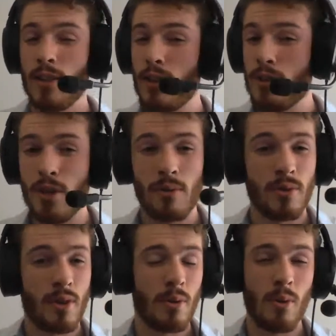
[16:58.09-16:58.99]
You
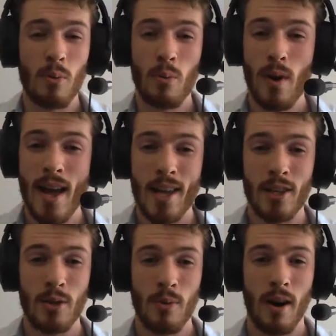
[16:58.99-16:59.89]
don't know where
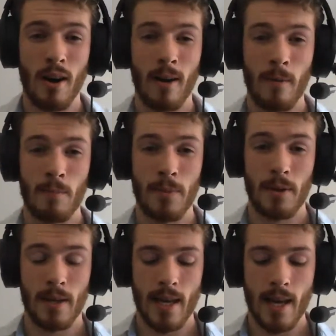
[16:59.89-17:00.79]
you are,
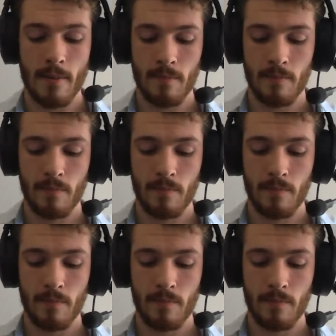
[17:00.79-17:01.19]
okay?